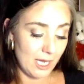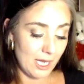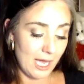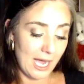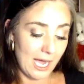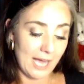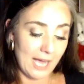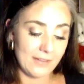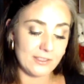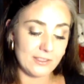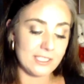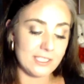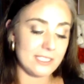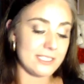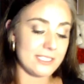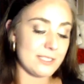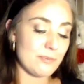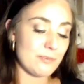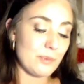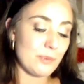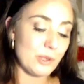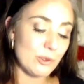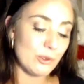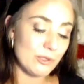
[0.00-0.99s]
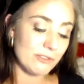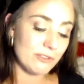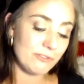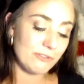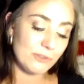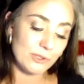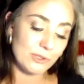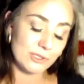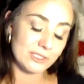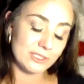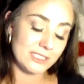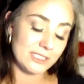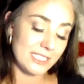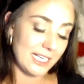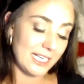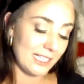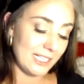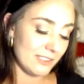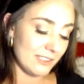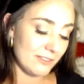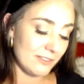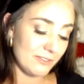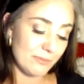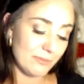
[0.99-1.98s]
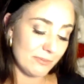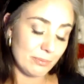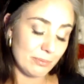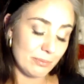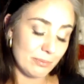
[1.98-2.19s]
And these beautiful native,